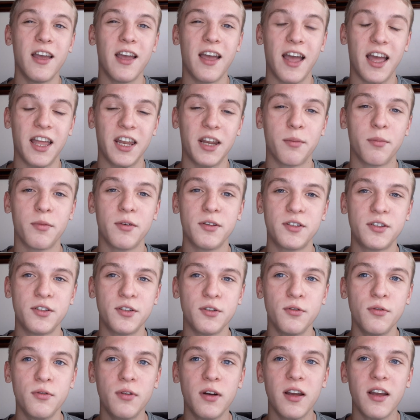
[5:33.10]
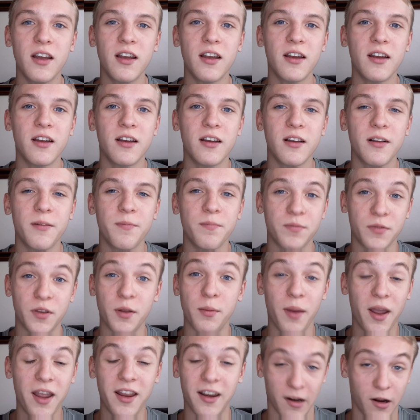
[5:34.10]
And number two,
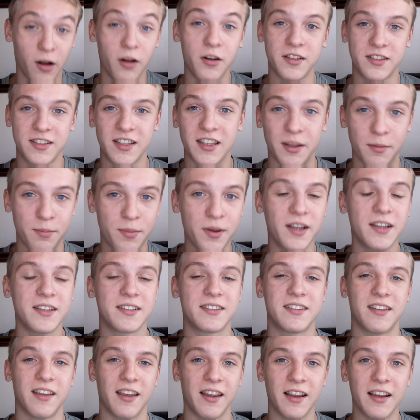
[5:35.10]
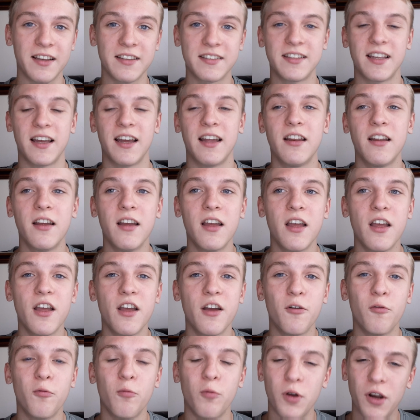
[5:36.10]
honestly, the biggest thing is that
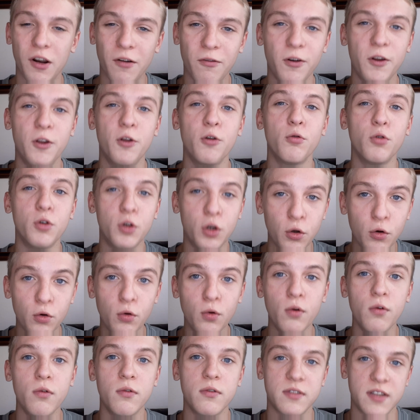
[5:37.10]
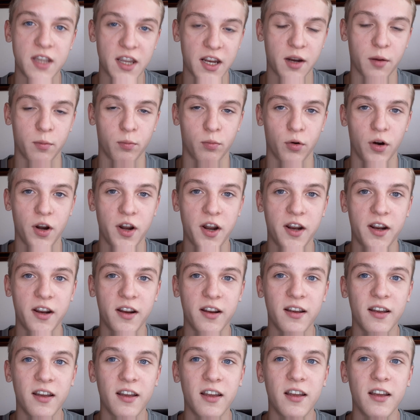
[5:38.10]
whenever you do take a break,
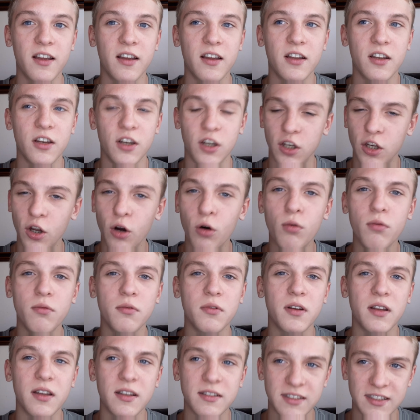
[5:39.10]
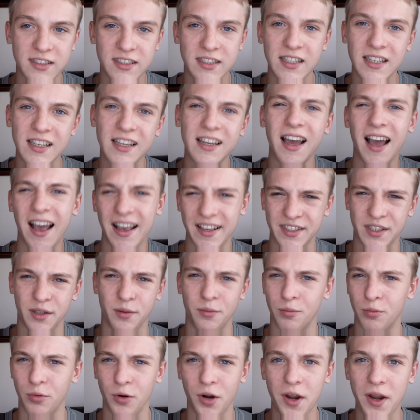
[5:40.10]
don't see it as a
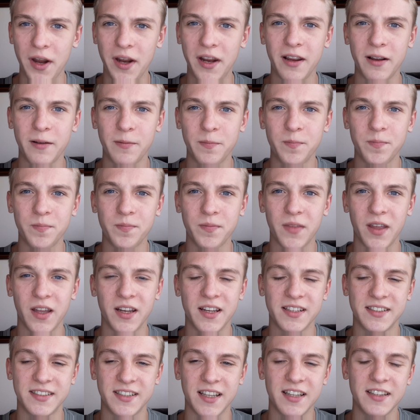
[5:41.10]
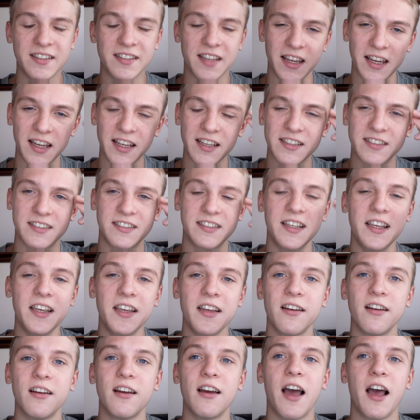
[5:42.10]
break, in a sense. Like, see
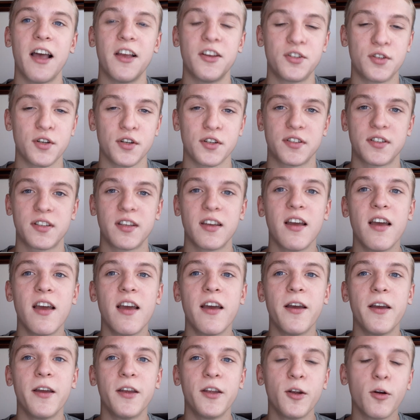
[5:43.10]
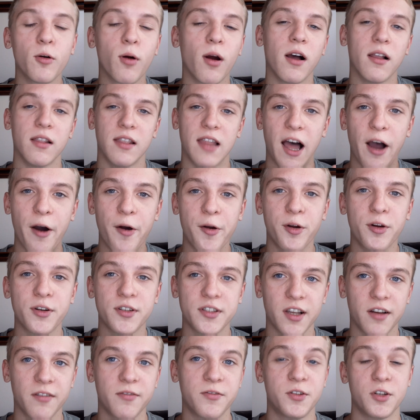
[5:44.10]
it as just you're allowing
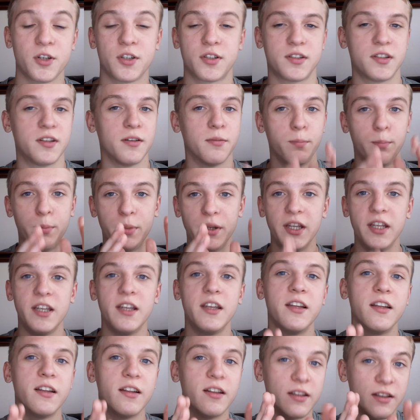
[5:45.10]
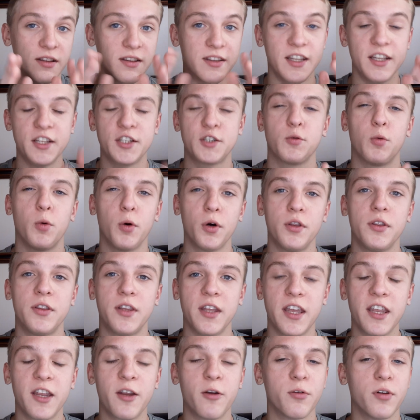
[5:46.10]
yourself just to be this one
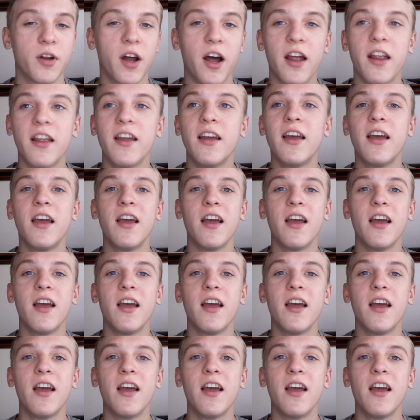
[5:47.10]
thing. You're not